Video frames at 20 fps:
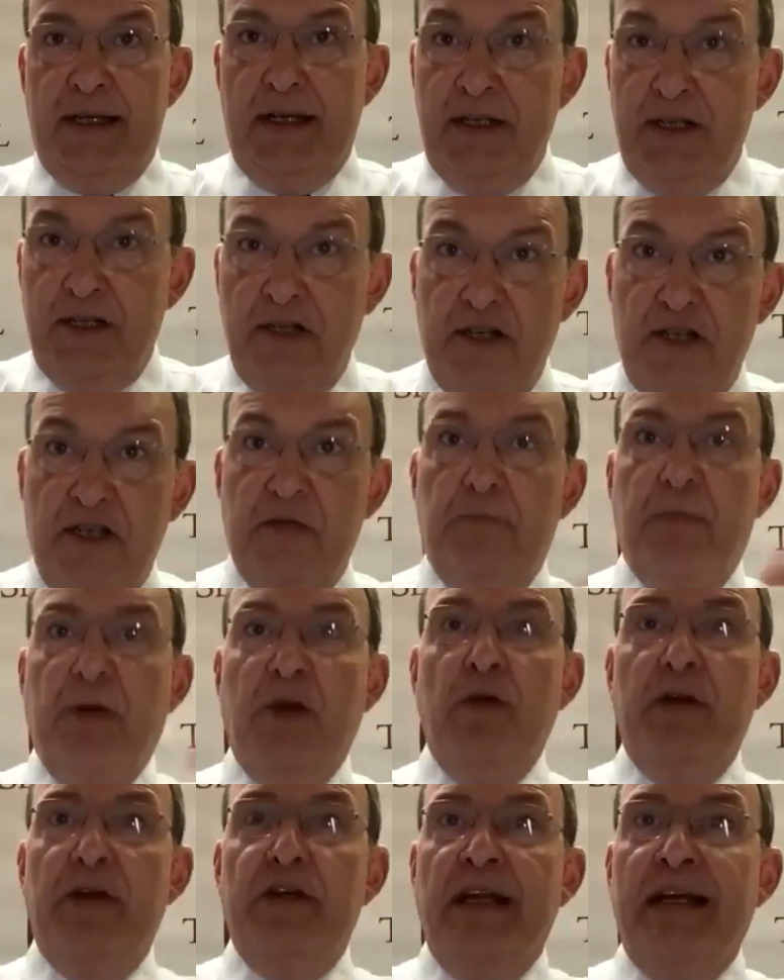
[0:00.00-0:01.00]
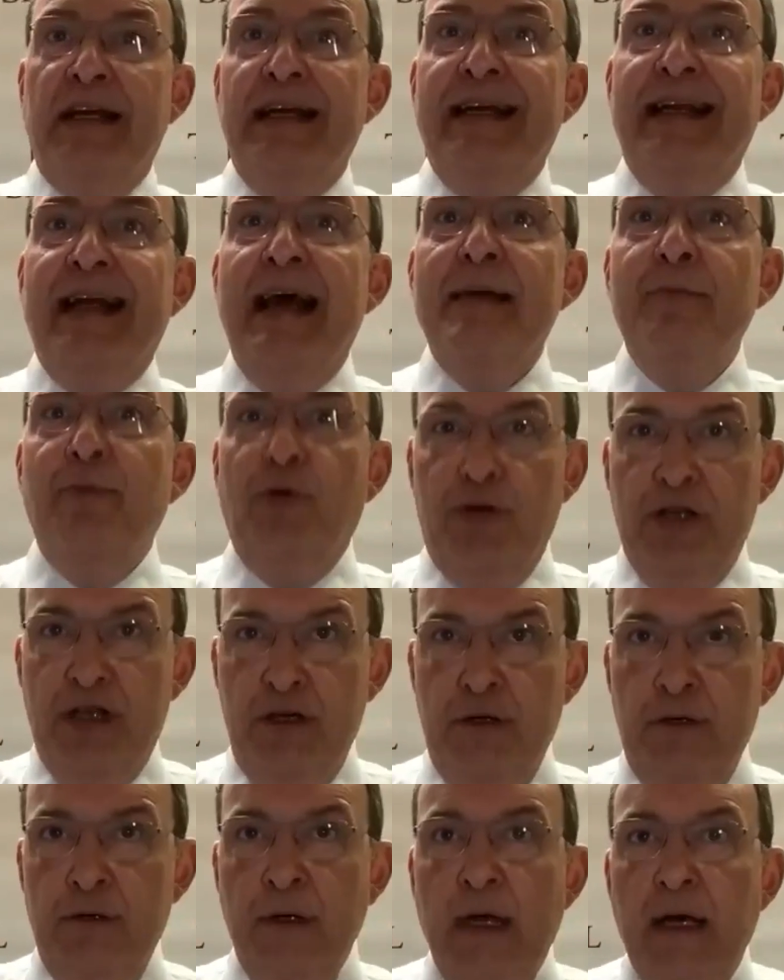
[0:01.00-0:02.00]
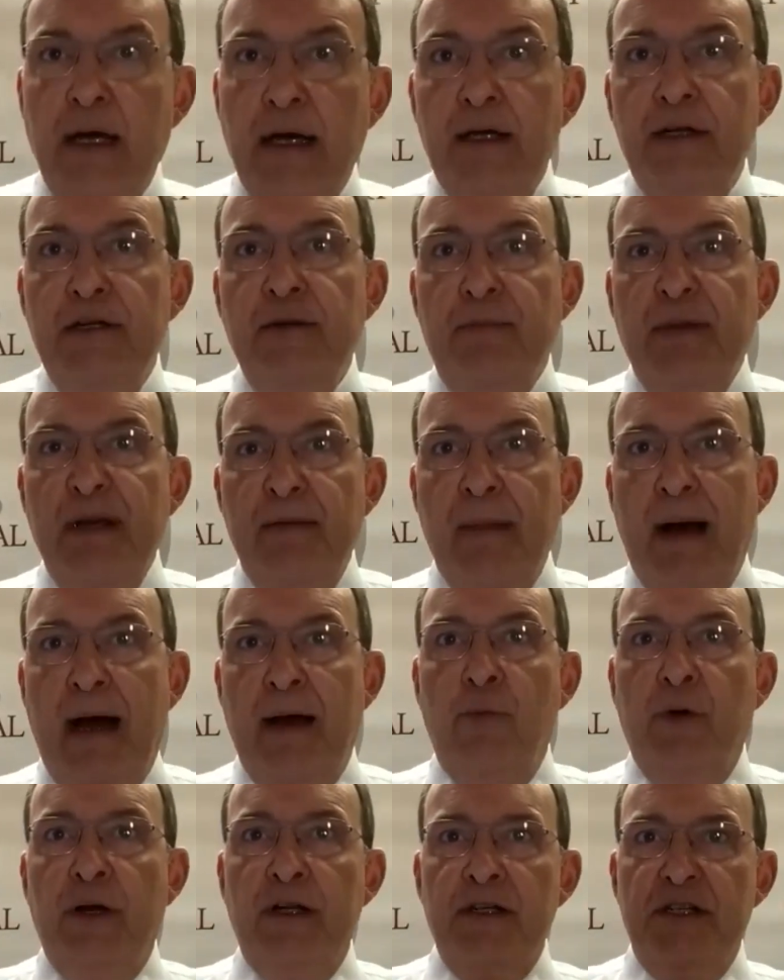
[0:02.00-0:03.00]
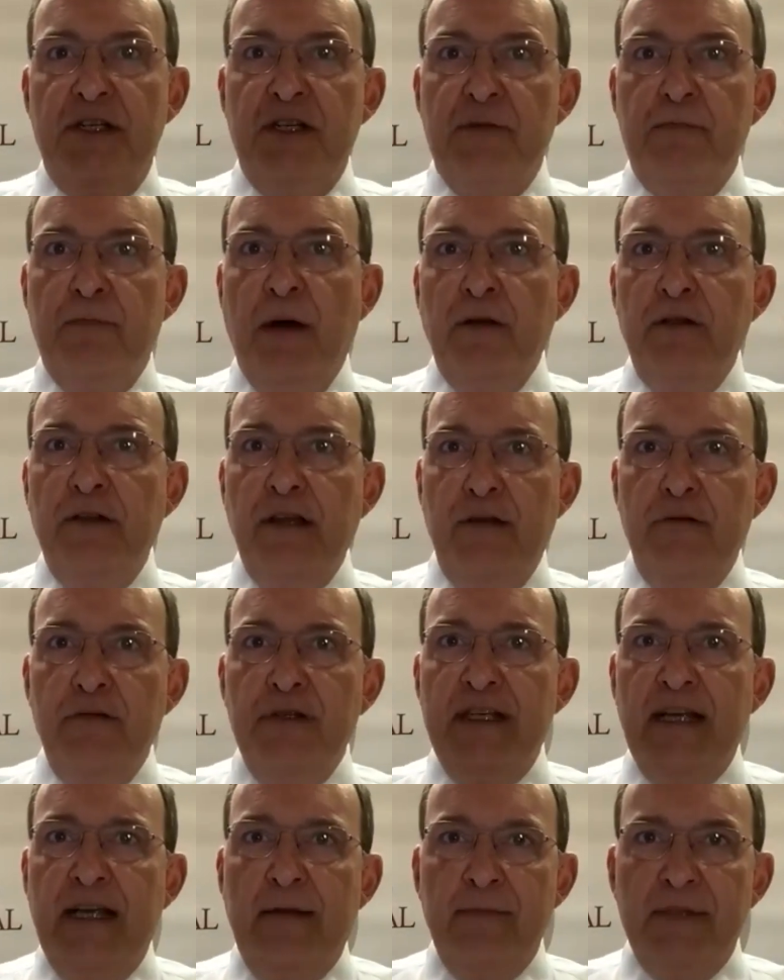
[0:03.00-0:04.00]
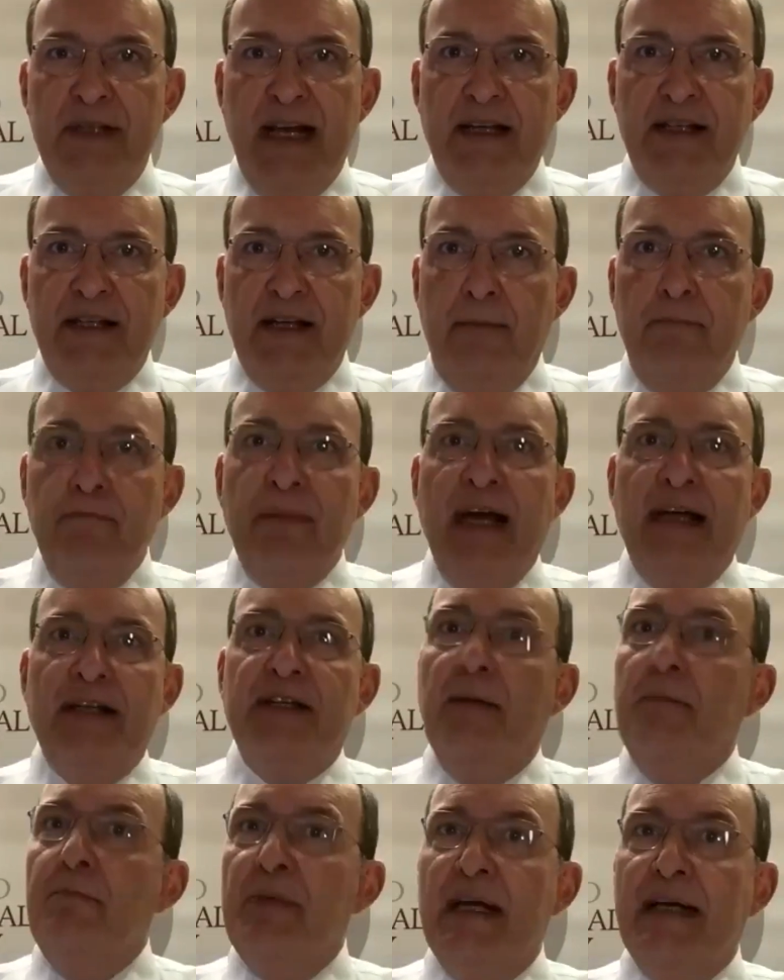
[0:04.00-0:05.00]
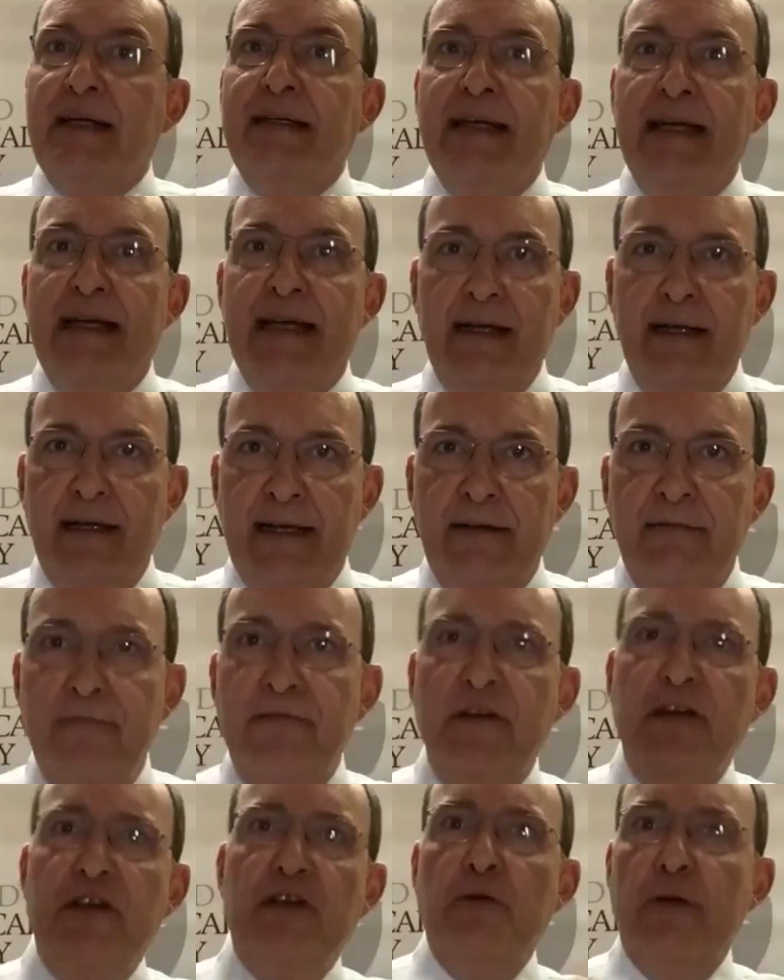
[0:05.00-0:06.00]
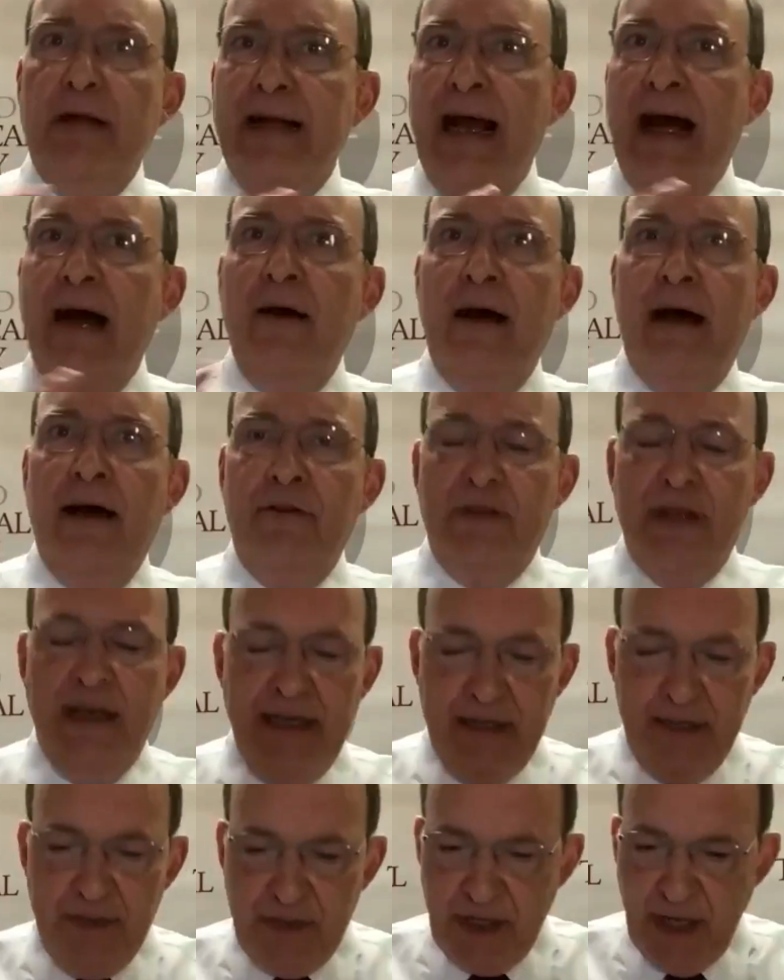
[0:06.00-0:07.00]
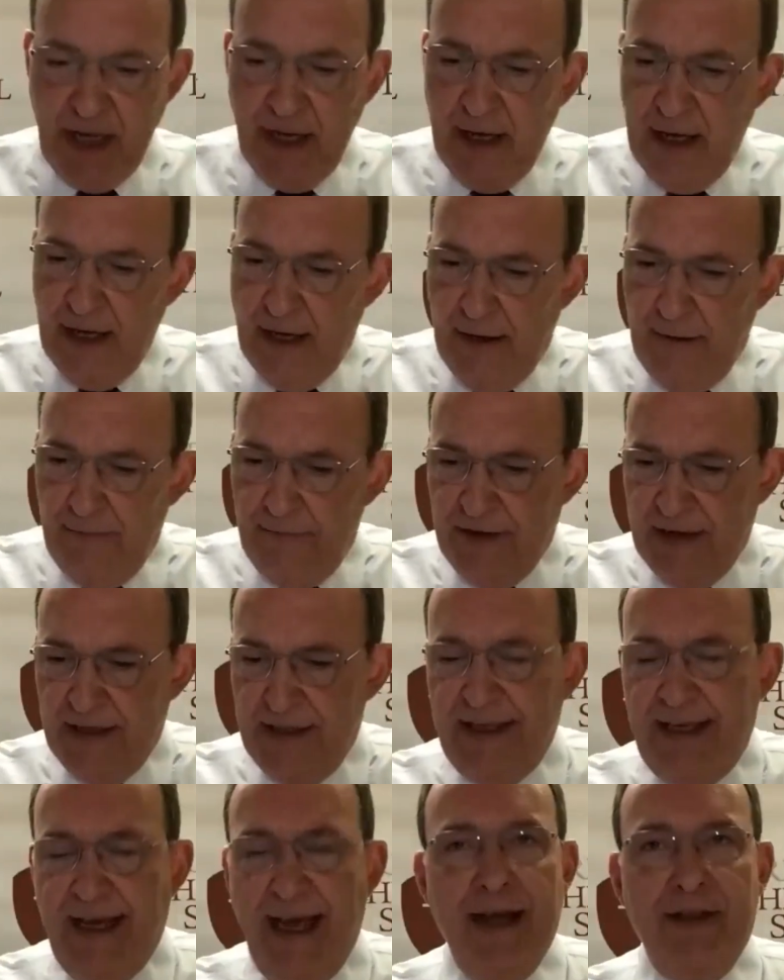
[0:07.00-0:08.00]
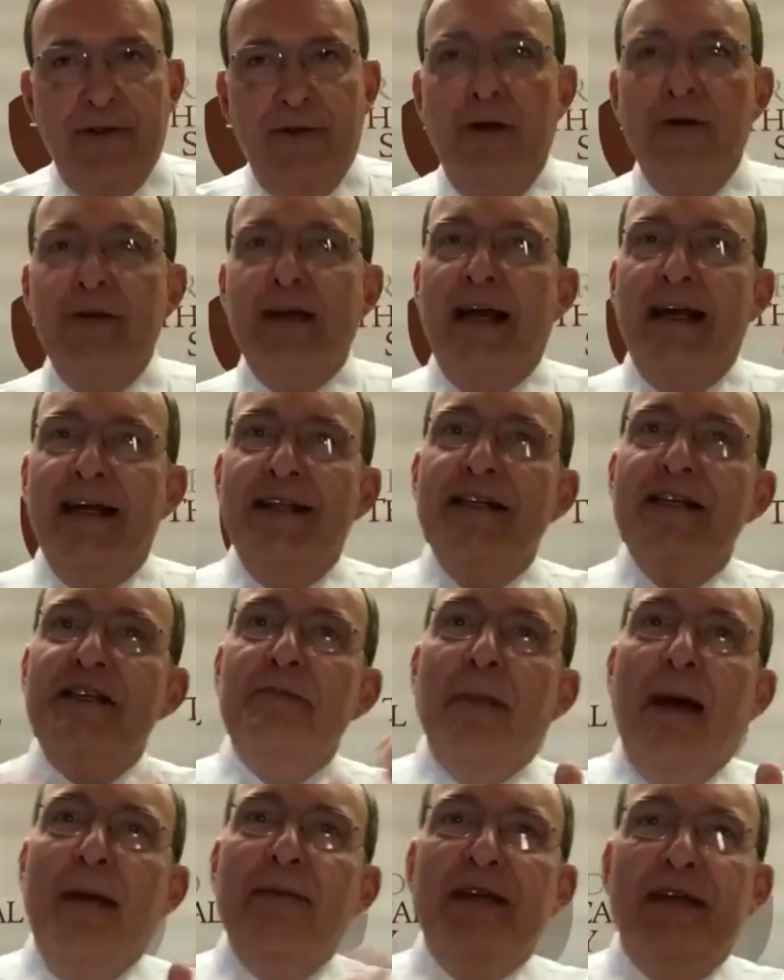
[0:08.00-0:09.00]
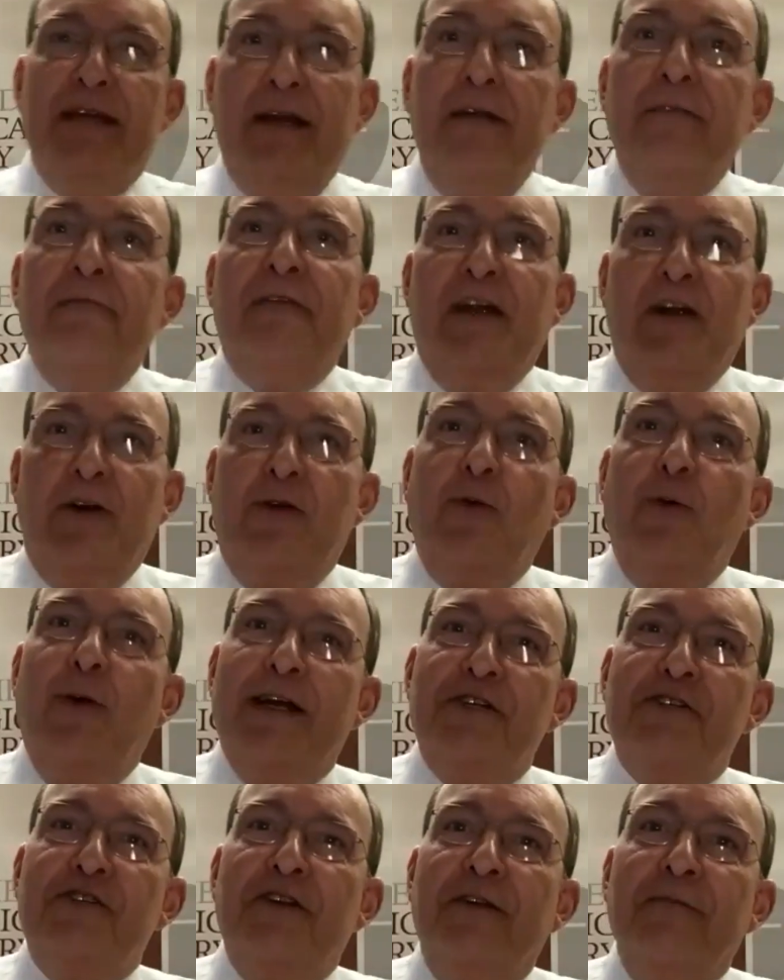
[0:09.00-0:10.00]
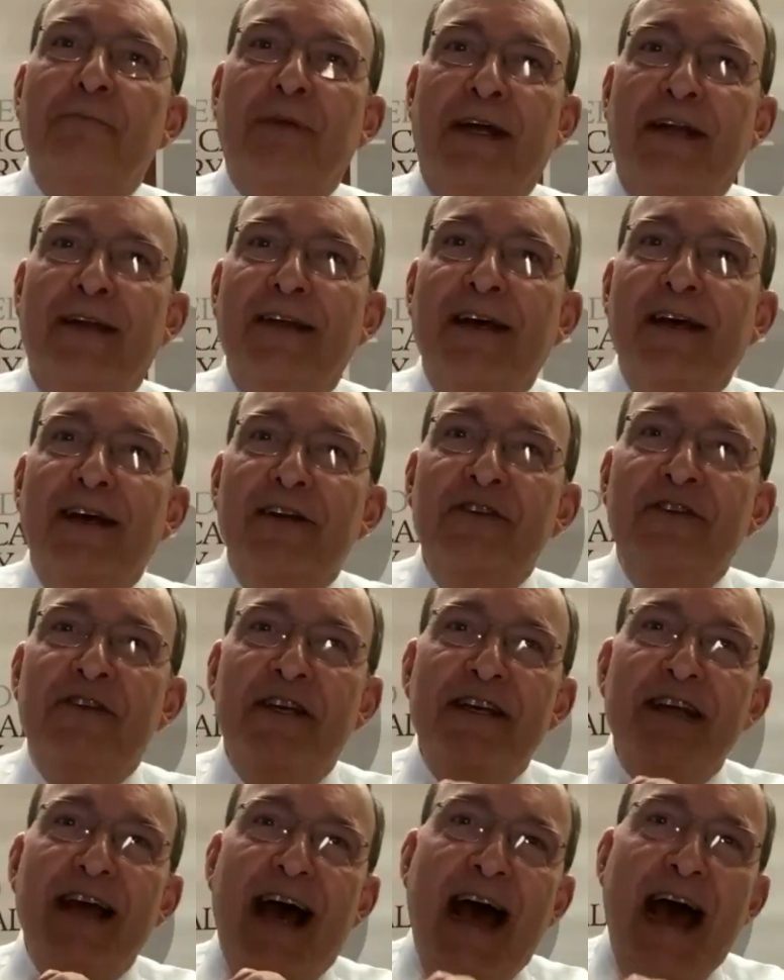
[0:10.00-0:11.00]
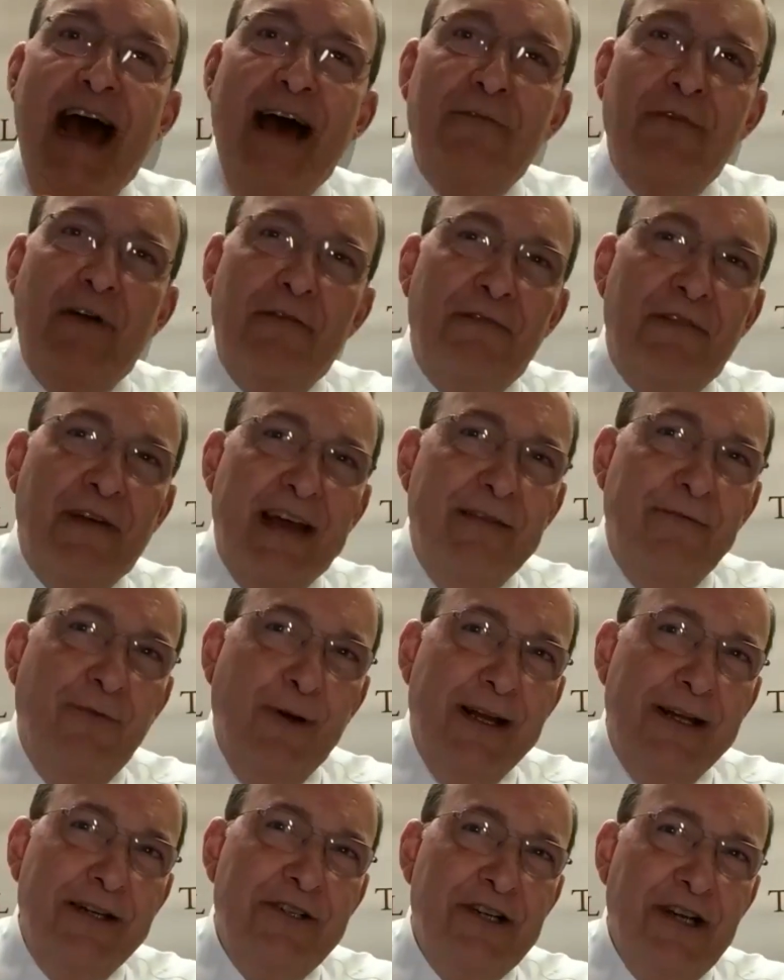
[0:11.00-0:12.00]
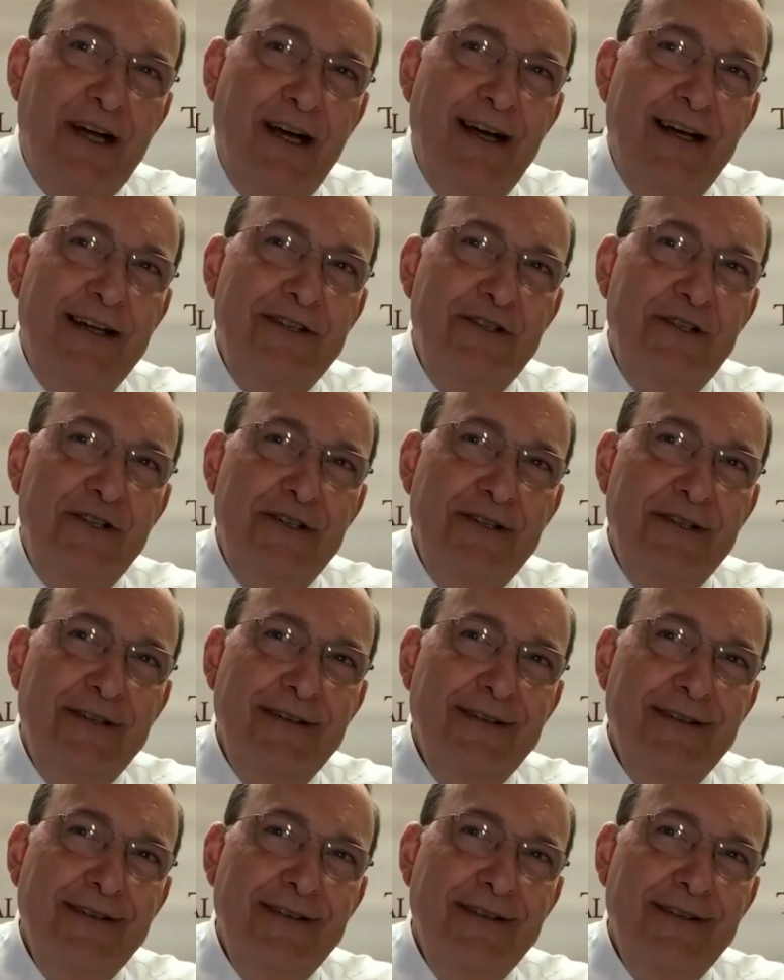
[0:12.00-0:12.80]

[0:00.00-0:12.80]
And it's the Spirit going to enable you to be my witnesses. Both those themes. That's a that's a big deal in figuring out how things fit together. Okay, now this may be an unfair question, but do you have a favorite judge?